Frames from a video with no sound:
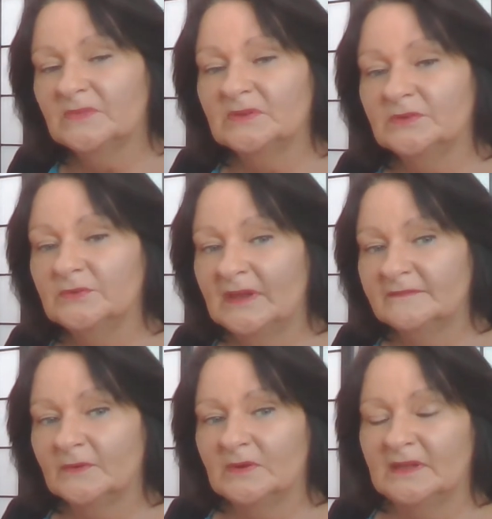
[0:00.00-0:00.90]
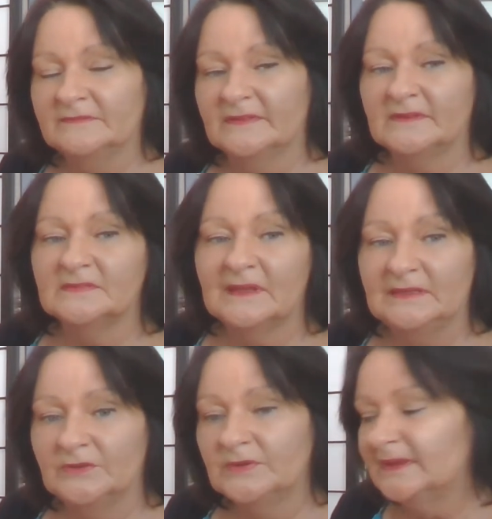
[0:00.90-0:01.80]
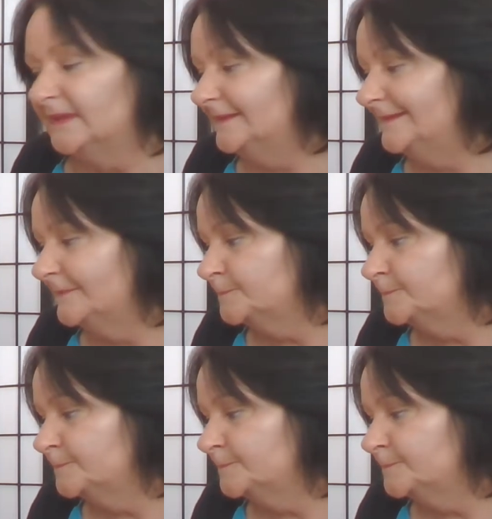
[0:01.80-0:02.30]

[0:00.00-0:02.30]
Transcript: You have everything that you need.